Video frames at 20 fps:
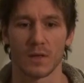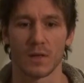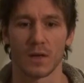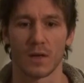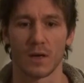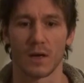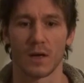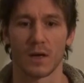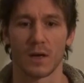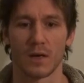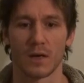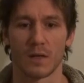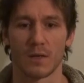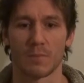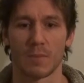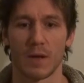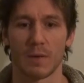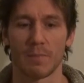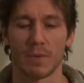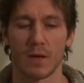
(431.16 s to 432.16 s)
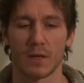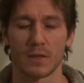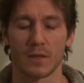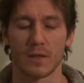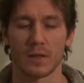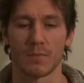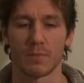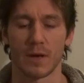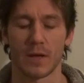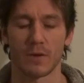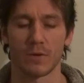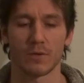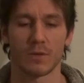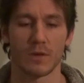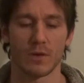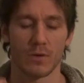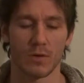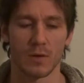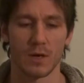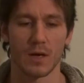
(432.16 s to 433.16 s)
in my
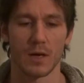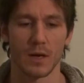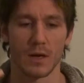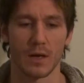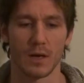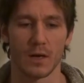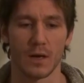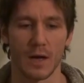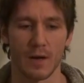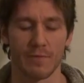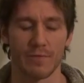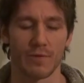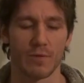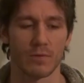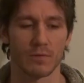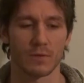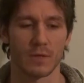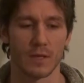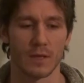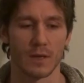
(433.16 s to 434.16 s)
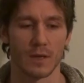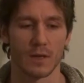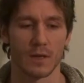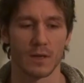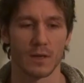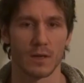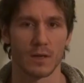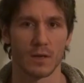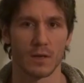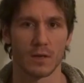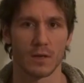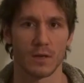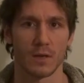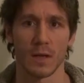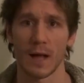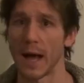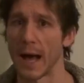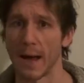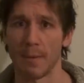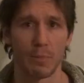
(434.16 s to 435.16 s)
audio iPhone and
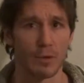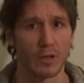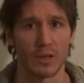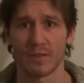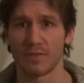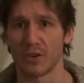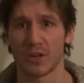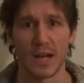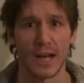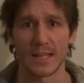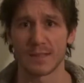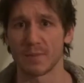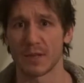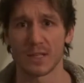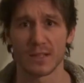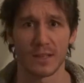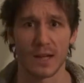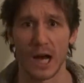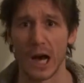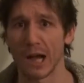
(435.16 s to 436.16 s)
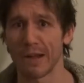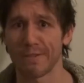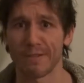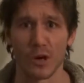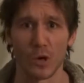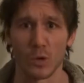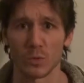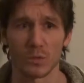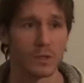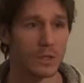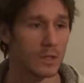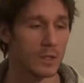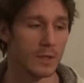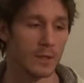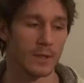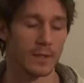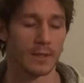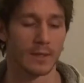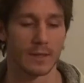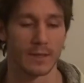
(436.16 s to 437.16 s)
Apple advertisement iPhone,
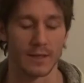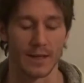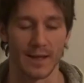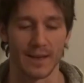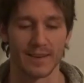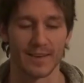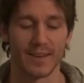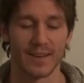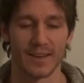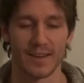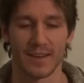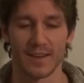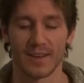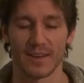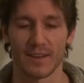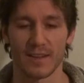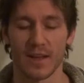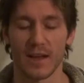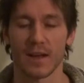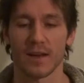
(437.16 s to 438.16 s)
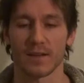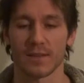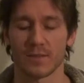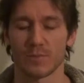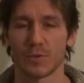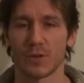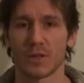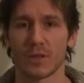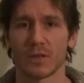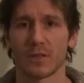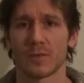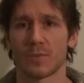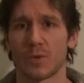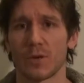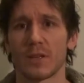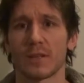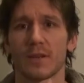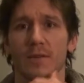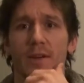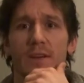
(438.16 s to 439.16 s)
and yeah, it's pretty good. It's
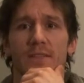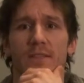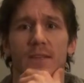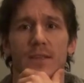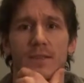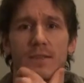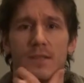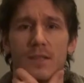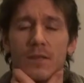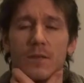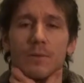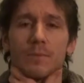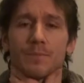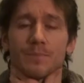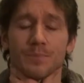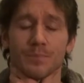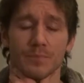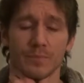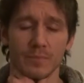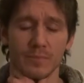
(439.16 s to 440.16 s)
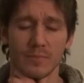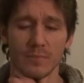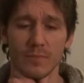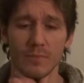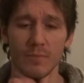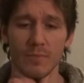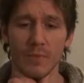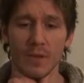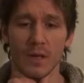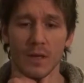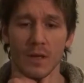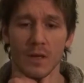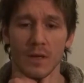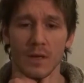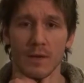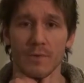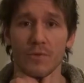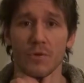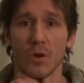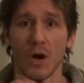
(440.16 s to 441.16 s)
pretty interesting. So
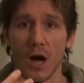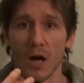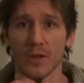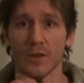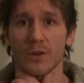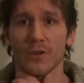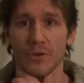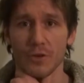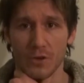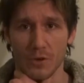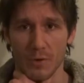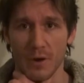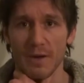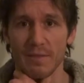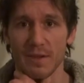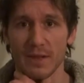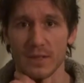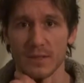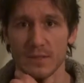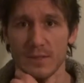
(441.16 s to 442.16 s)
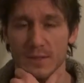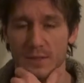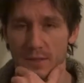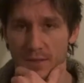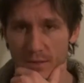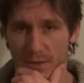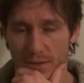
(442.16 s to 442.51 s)
if you honor your cravings,